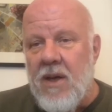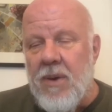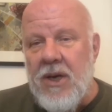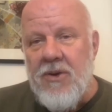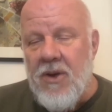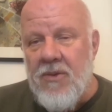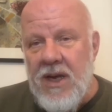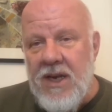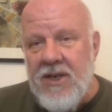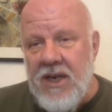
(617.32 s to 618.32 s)
But you don't
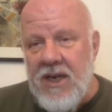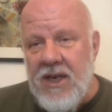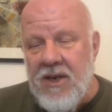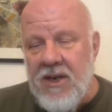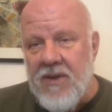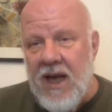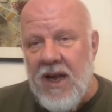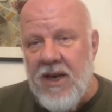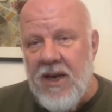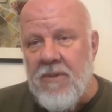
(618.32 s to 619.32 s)
need to do any of that.
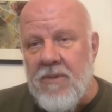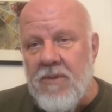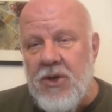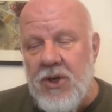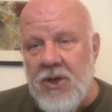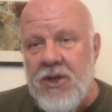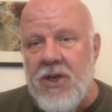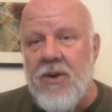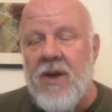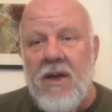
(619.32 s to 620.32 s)
Just
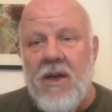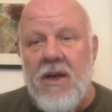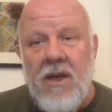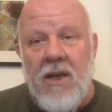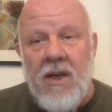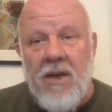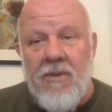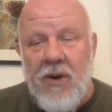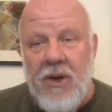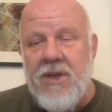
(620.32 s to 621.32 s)
doing
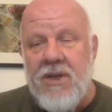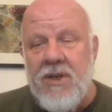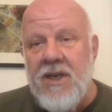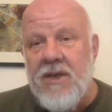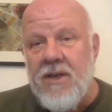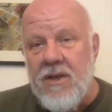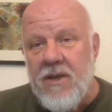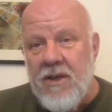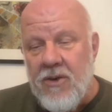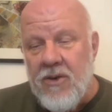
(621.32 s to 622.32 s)
frequencies,
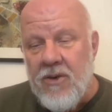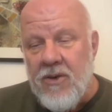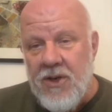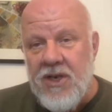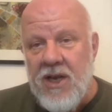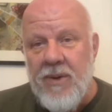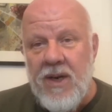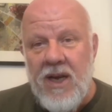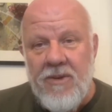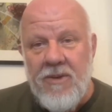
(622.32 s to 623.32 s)

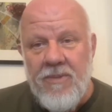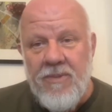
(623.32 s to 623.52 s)
cross-tabulation,